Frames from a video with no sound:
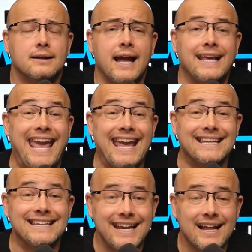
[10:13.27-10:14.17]

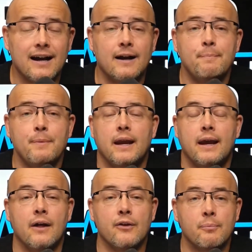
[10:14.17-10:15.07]
candida
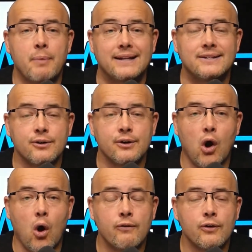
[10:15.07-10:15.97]
and other bacterial
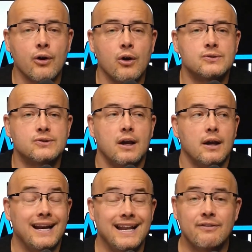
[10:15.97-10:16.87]
overgrowths
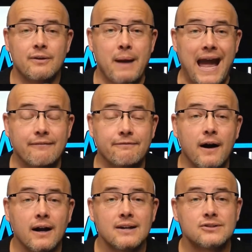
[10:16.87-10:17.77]
and even bad
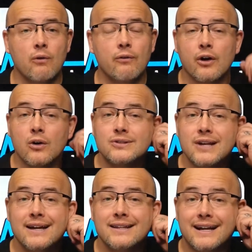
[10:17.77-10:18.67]
fungus overgrowths
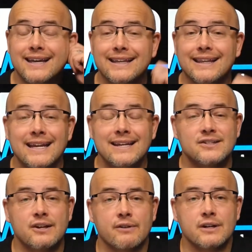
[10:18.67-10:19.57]
that can lead to
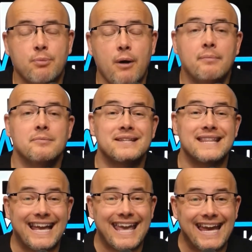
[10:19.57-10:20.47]
serious problems. And
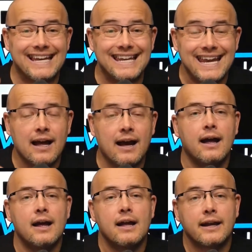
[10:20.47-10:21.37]
that candida
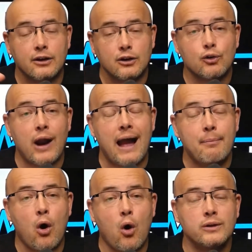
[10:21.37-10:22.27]
can grab
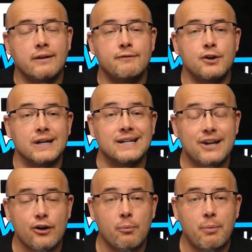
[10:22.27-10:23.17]
a hold of your
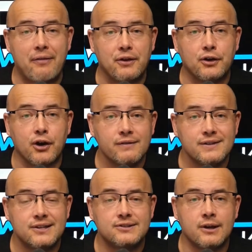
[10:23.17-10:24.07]
enteropathic
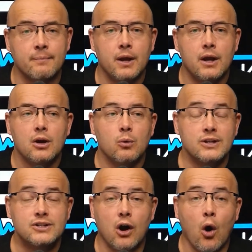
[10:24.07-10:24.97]
nervous system,
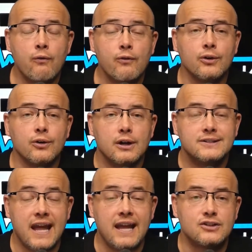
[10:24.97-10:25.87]
which
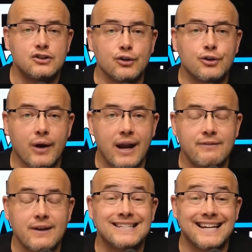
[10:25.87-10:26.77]
overtakes your
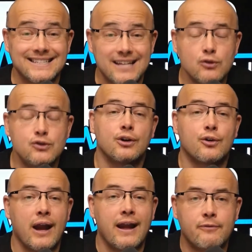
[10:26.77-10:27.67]
cravings. And it tells you to
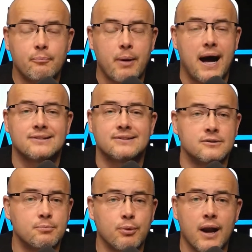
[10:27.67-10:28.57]
crave
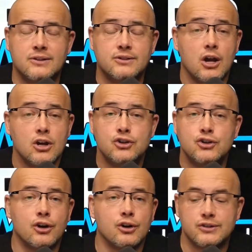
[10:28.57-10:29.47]
pastas, breads,
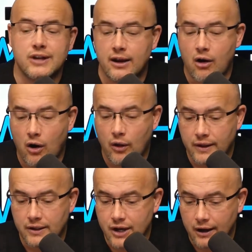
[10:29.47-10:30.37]
sugars, and all
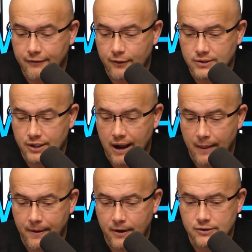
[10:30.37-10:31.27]
the junk foods that are
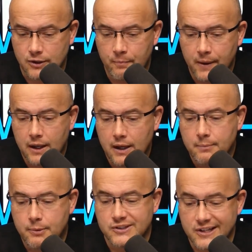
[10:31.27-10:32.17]
out there. So
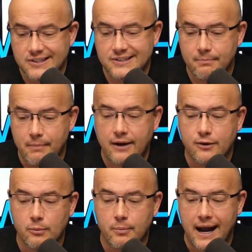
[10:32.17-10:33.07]
persistent
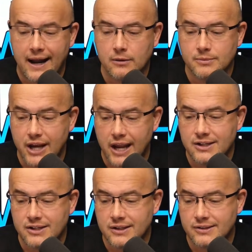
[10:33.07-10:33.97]
microbiome
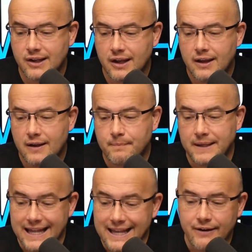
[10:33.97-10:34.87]
changes, I
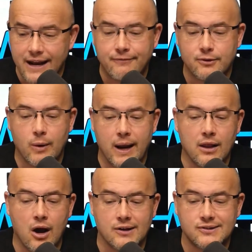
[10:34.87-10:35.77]
mean, even after weight
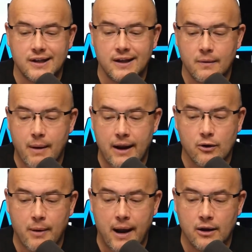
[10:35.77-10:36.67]
loss in the
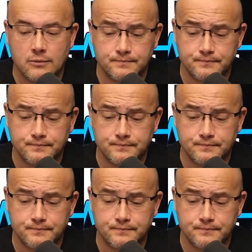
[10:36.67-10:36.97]
microbiome